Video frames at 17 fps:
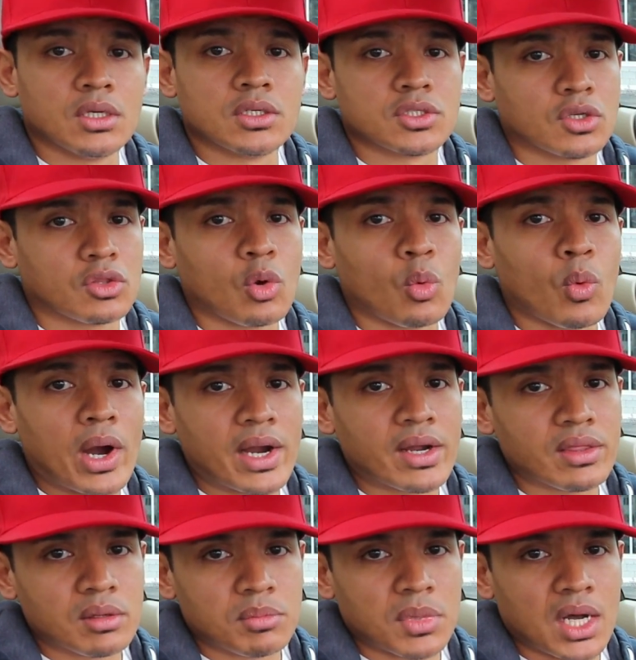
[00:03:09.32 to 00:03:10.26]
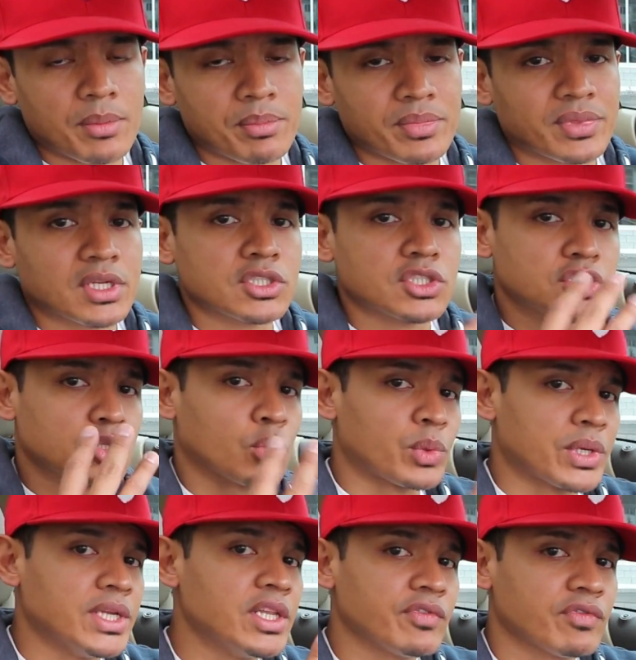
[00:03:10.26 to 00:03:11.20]
So to wire them up, there's
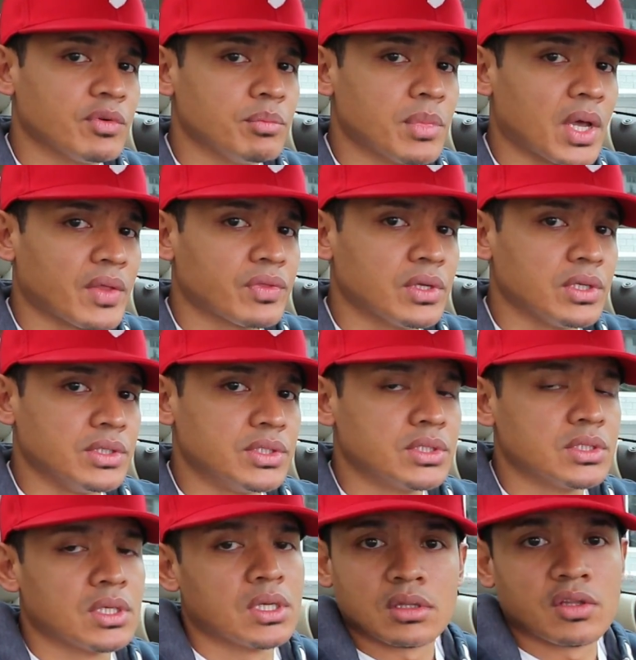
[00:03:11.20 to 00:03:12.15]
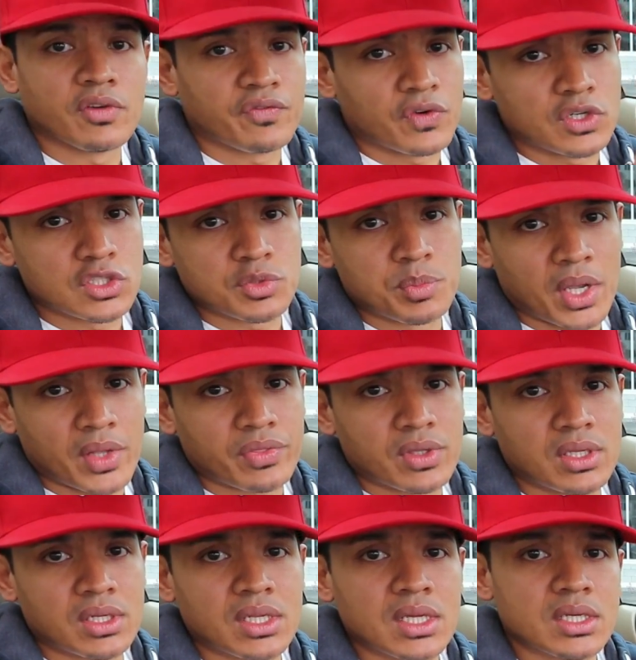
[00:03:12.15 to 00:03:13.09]
three different methods. The first
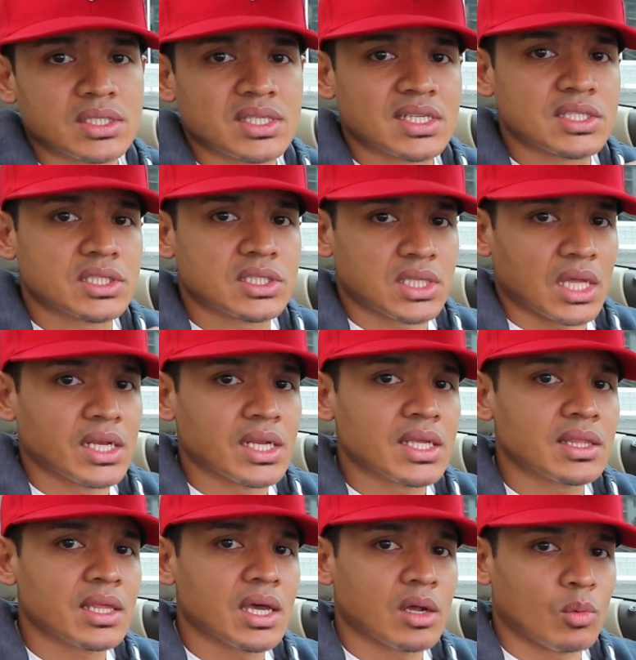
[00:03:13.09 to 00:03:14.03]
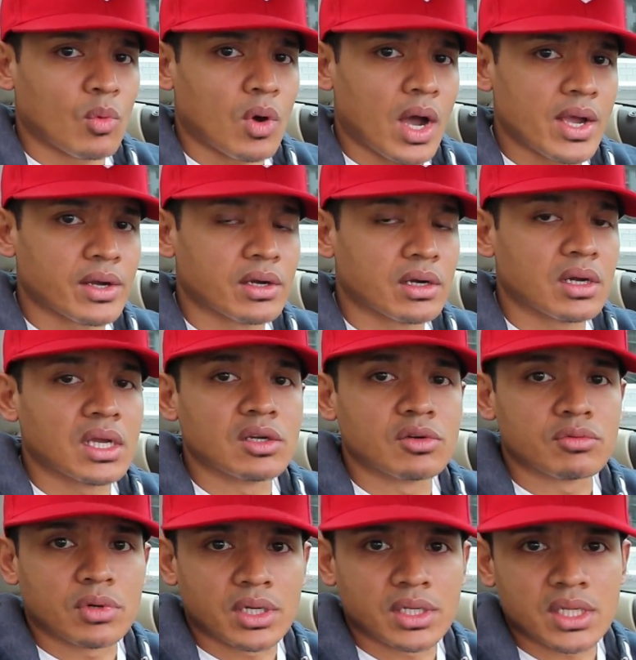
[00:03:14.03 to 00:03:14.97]
method is extending that wire
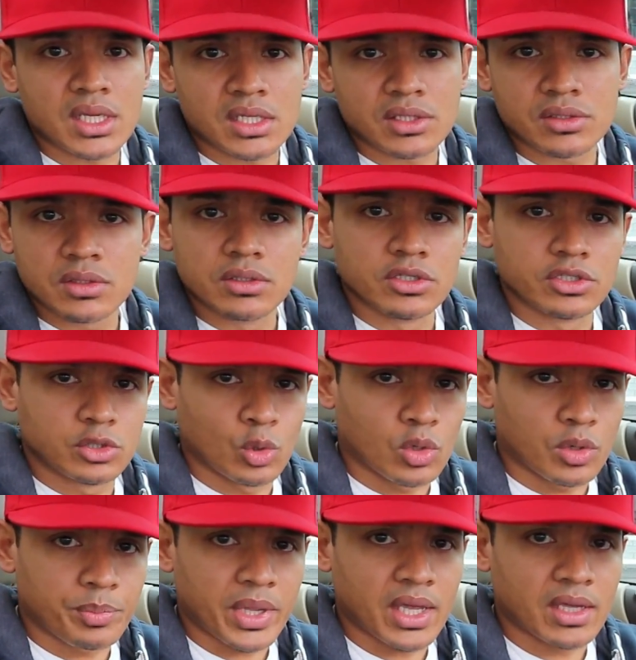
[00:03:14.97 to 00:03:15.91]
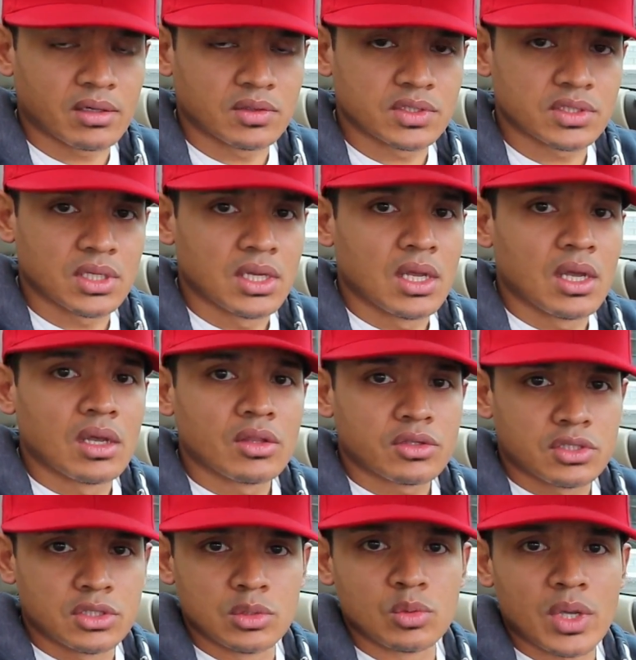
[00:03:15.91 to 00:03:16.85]
and running it to your door panels
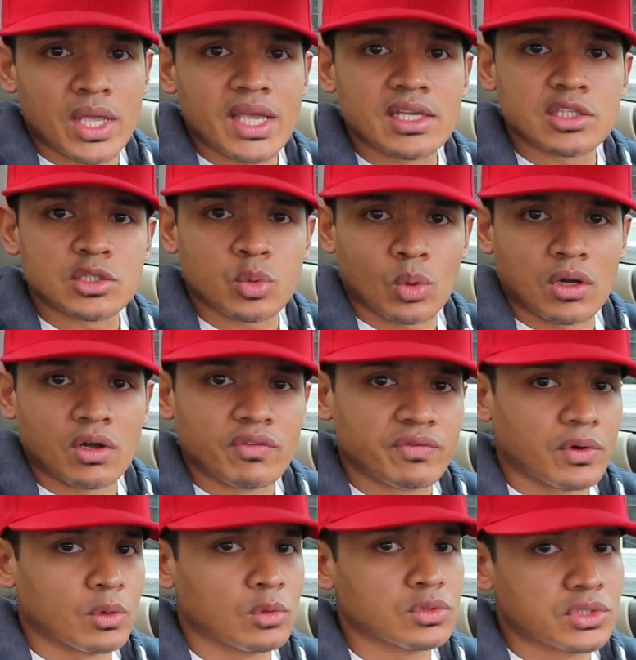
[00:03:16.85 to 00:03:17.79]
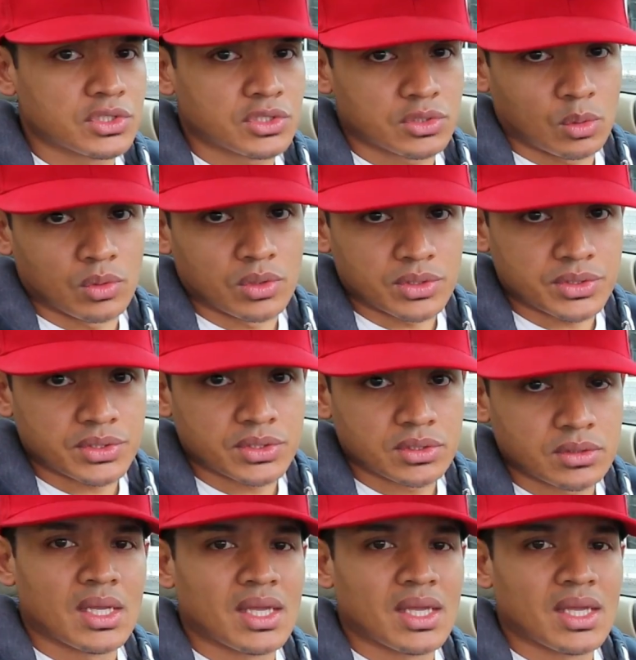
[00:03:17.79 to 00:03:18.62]
to a 12-volt source.